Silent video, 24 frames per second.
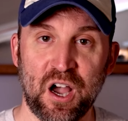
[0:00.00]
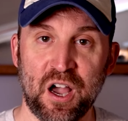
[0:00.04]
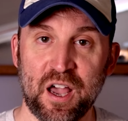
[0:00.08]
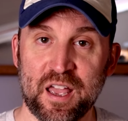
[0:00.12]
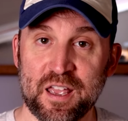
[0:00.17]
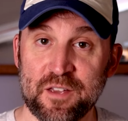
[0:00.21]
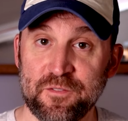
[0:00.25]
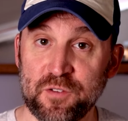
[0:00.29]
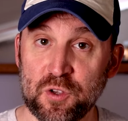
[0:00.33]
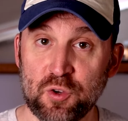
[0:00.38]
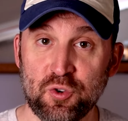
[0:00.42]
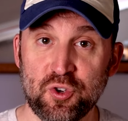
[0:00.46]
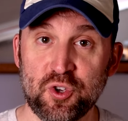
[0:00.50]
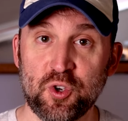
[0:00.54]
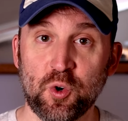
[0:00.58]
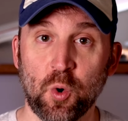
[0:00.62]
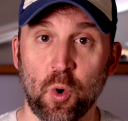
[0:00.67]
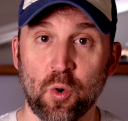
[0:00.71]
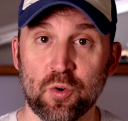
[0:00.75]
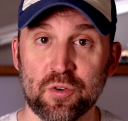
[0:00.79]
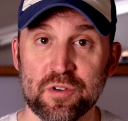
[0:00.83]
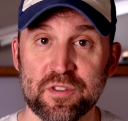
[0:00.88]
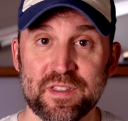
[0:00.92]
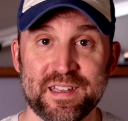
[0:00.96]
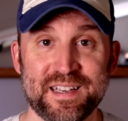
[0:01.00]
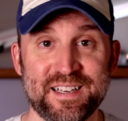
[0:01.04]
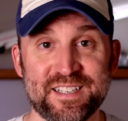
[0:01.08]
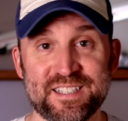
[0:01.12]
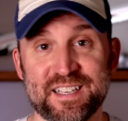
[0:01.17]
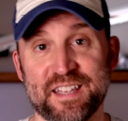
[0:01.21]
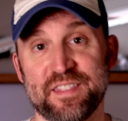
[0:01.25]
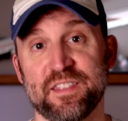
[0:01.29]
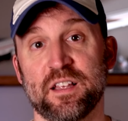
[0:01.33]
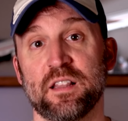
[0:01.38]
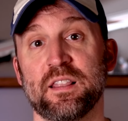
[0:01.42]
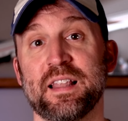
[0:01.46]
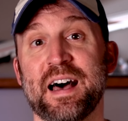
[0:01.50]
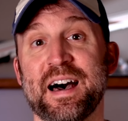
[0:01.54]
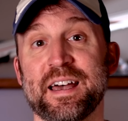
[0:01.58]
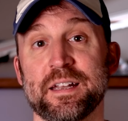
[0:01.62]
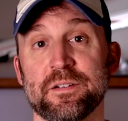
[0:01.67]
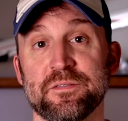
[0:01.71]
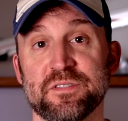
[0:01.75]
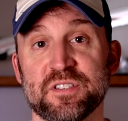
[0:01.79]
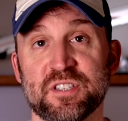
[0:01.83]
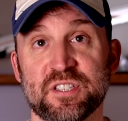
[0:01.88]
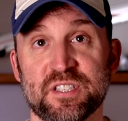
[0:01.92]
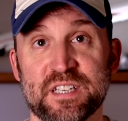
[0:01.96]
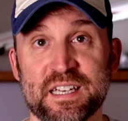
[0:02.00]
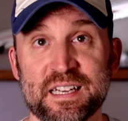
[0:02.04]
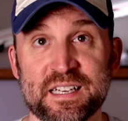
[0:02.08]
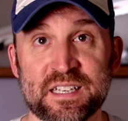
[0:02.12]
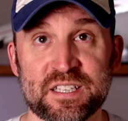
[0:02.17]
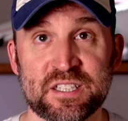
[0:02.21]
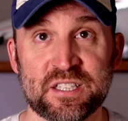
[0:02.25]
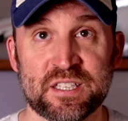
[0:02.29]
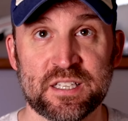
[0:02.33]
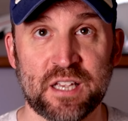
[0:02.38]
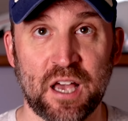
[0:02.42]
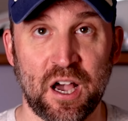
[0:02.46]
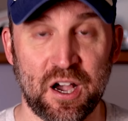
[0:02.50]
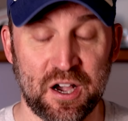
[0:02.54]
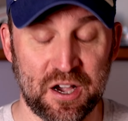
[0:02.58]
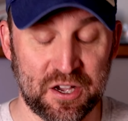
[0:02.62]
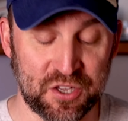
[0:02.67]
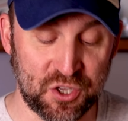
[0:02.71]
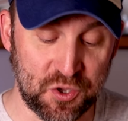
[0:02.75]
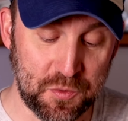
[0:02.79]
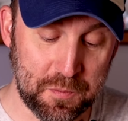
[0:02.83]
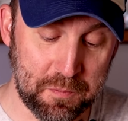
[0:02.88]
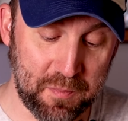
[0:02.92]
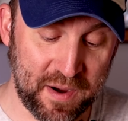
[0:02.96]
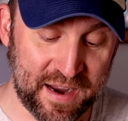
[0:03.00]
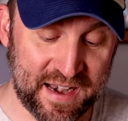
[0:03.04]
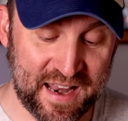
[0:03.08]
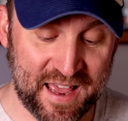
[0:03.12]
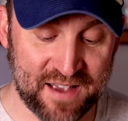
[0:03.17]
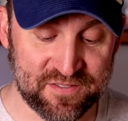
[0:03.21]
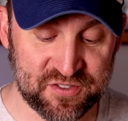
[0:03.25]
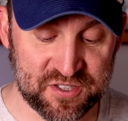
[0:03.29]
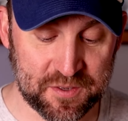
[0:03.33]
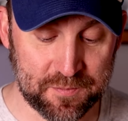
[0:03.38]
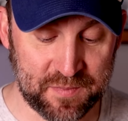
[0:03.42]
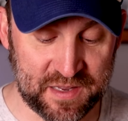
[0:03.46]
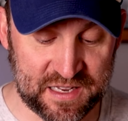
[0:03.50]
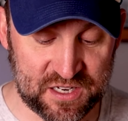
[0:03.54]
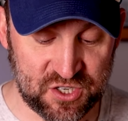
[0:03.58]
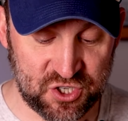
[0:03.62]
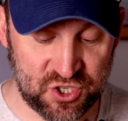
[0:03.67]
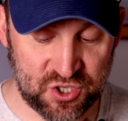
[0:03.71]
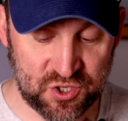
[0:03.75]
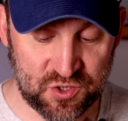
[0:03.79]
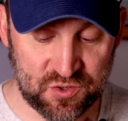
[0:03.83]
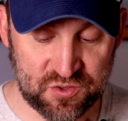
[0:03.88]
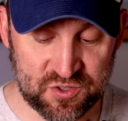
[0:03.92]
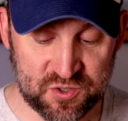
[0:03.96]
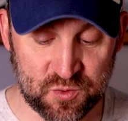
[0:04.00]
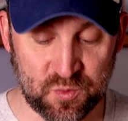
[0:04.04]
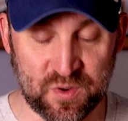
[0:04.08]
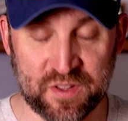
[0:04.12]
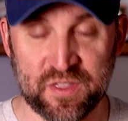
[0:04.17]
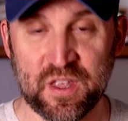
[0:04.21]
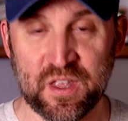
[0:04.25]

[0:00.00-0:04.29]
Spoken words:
if you do order these in the lot of 6, you might have some issues with